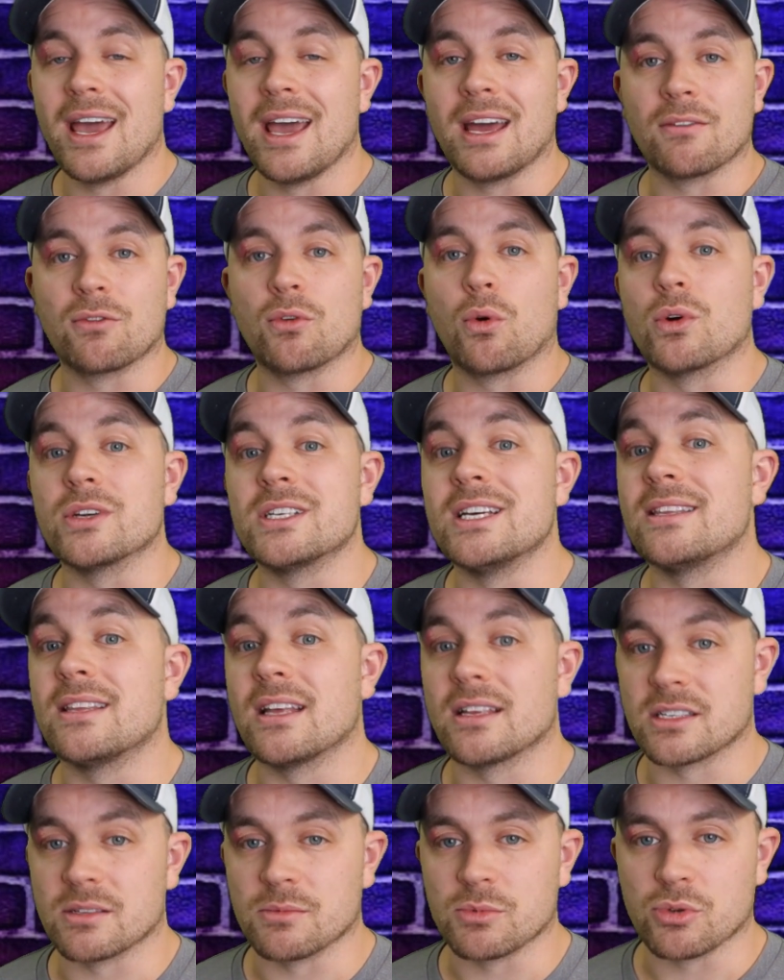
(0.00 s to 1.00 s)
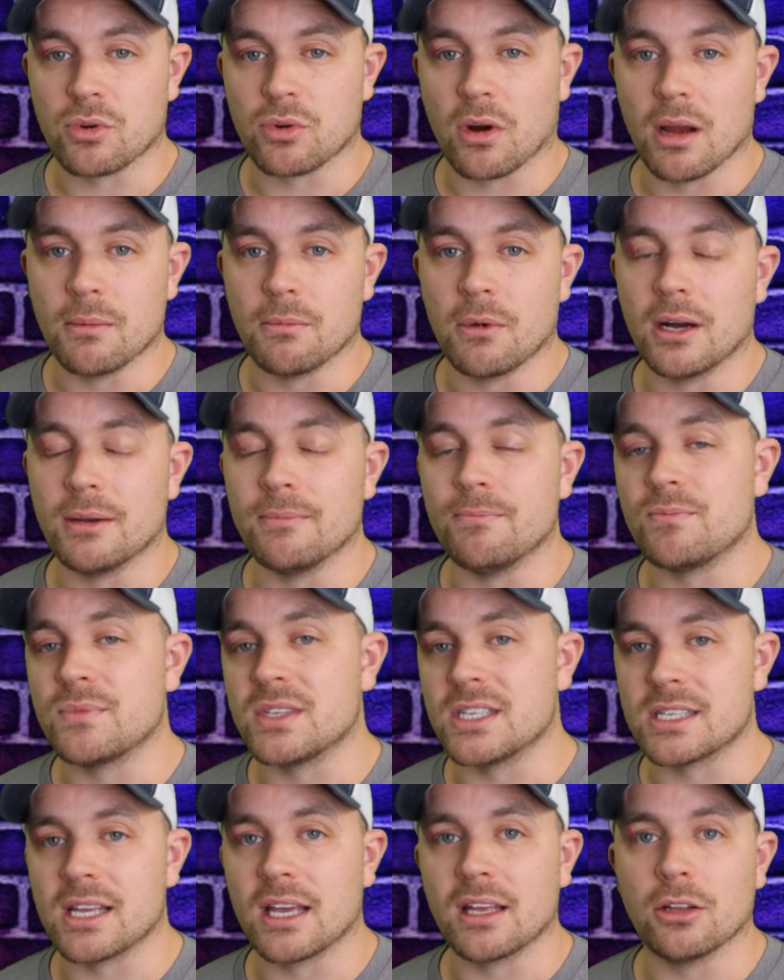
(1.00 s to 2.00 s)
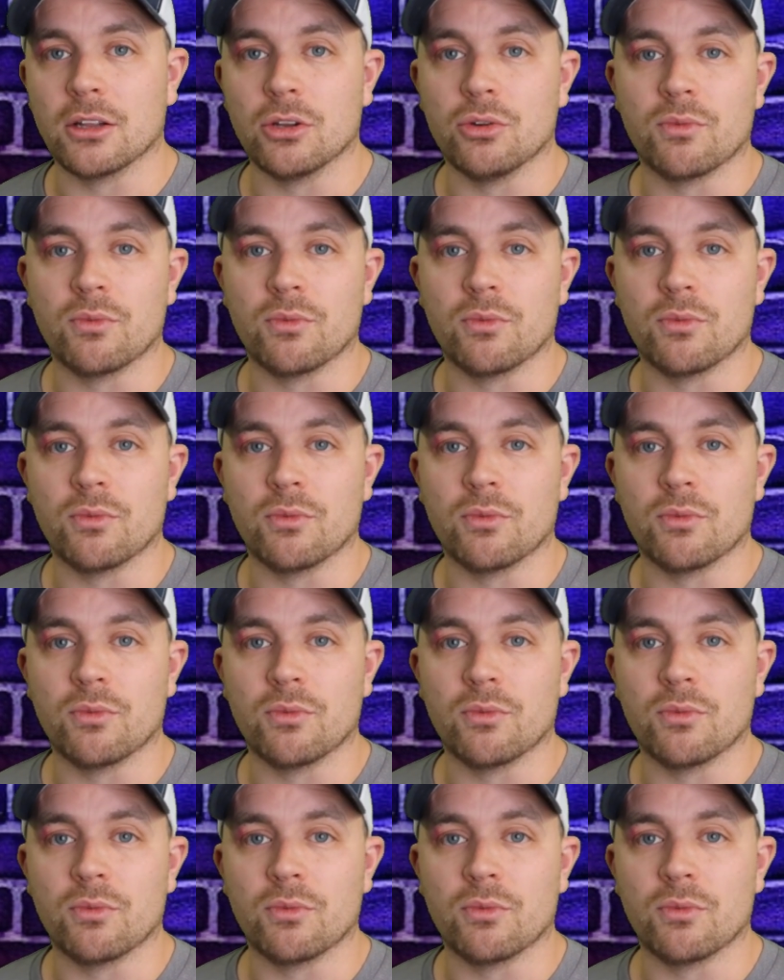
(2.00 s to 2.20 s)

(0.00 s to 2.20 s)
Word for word: And of course, hit that subscribe button to stay in the